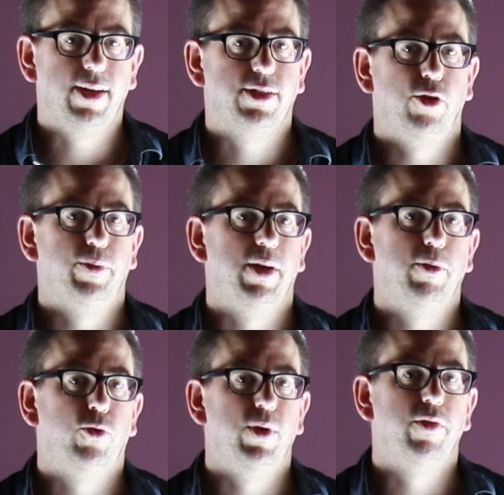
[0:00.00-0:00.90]
is something
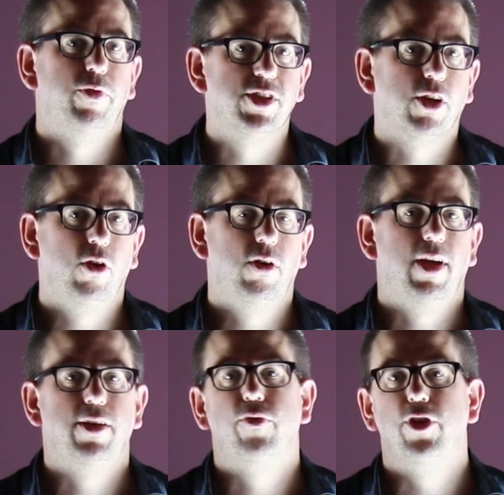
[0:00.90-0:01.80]
between the physical
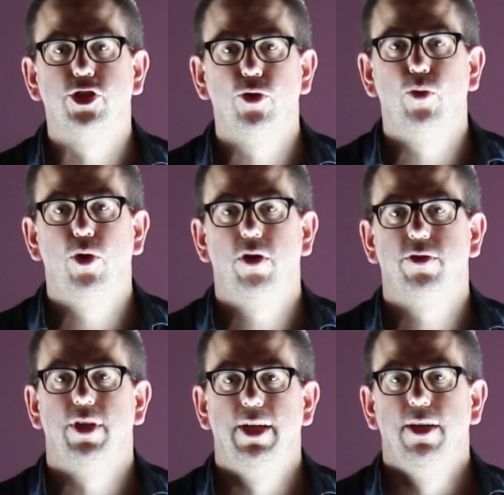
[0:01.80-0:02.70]
and the virtual world,